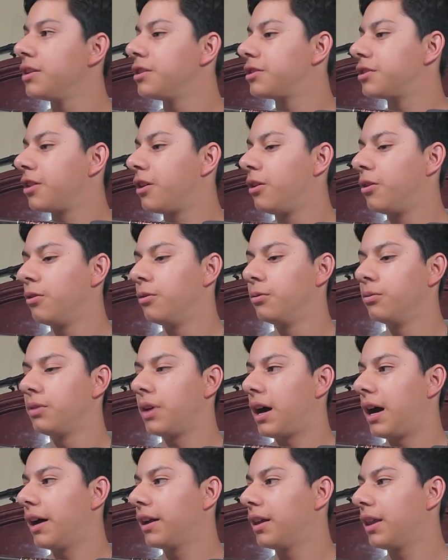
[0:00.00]
So
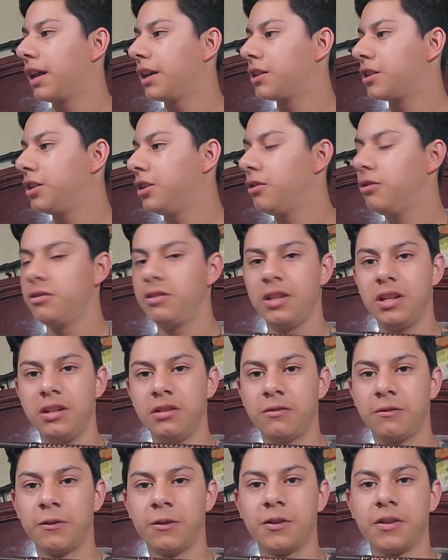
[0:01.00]
I like to use
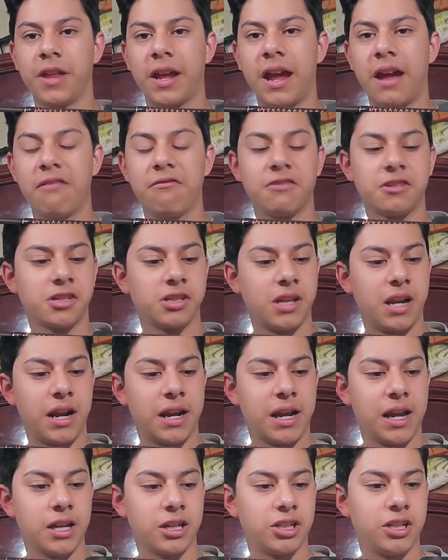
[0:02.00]
these for the catfish that
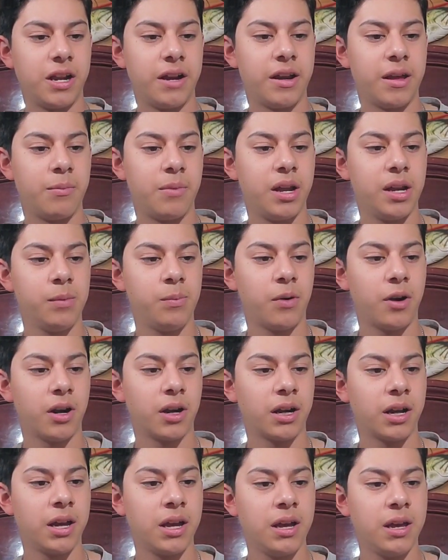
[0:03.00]
I catch down at Medi
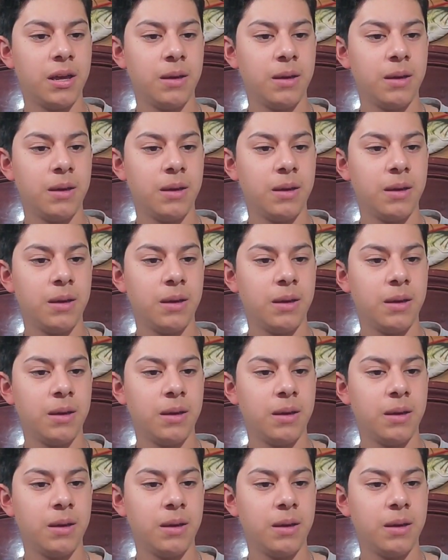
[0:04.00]
Park